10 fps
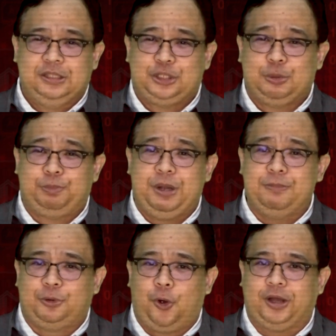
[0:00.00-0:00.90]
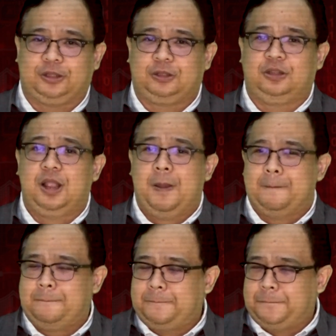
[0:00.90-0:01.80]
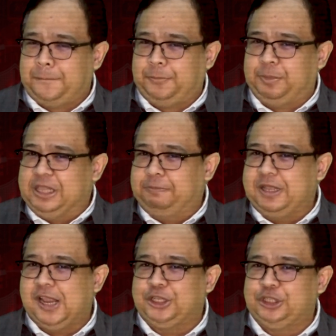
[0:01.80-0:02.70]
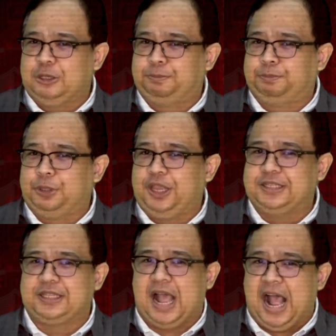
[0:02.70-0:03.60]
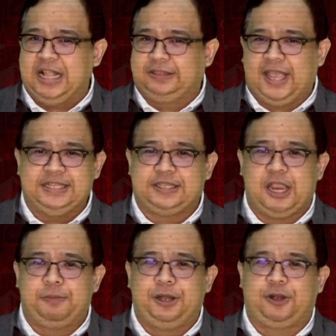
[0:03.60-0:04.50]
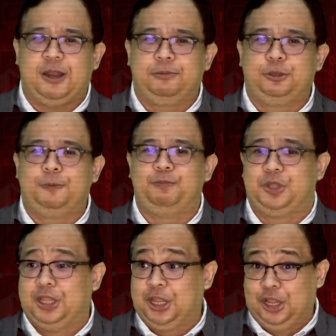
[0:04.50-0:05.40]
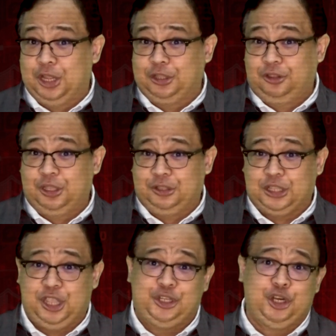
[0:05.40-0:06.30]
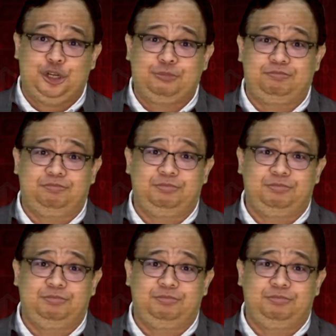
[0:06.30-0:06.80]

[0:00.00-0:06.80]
Supreme Court, Philippine National Police Anti-Cybercrime Group, the TG Group,